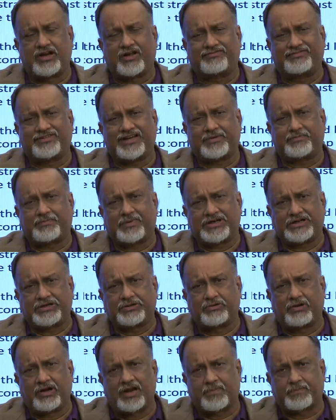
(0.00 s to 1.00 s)
of that
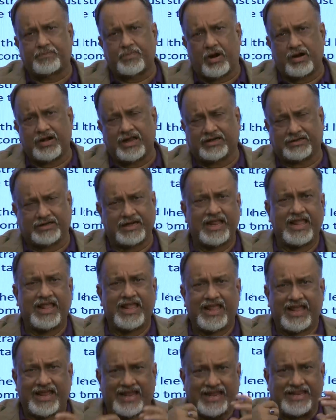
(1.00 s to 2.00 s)
particular product
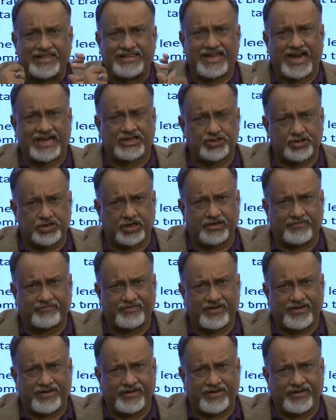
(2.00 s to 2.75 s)
in that sort of